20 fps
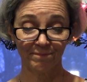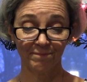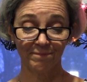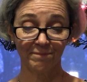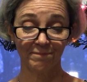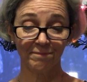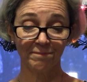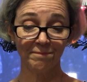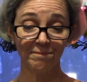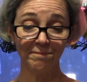
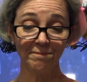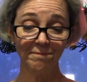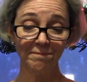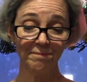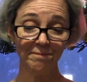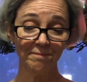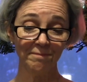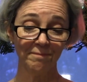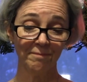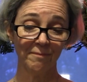
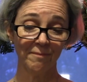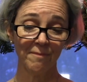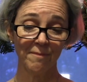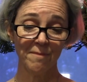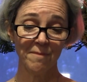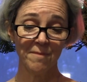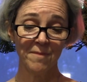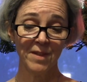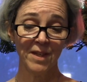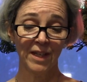
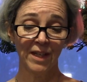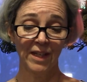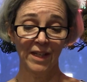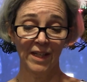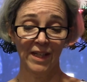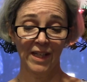[no speech]